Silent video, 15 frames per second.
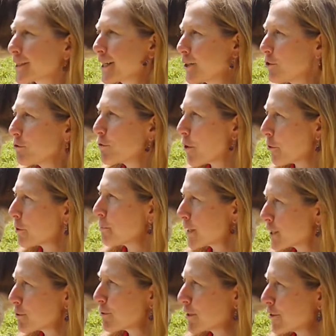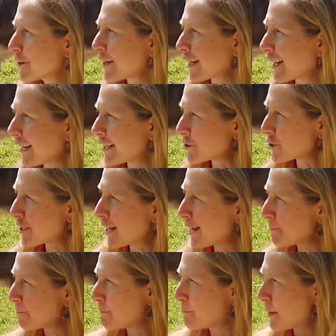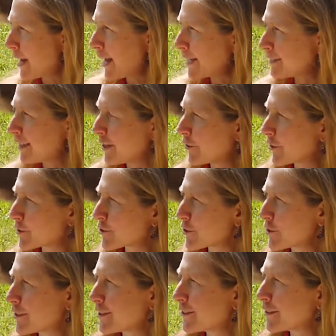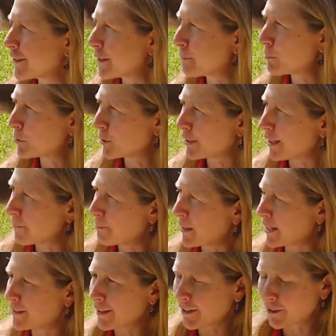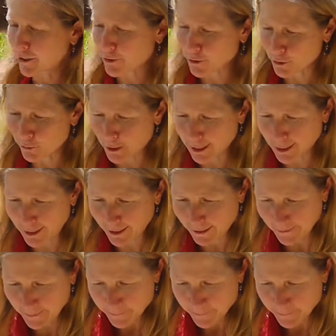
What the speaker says: and in a mystery they're going to catch that bad character and they're going to put that bad character away.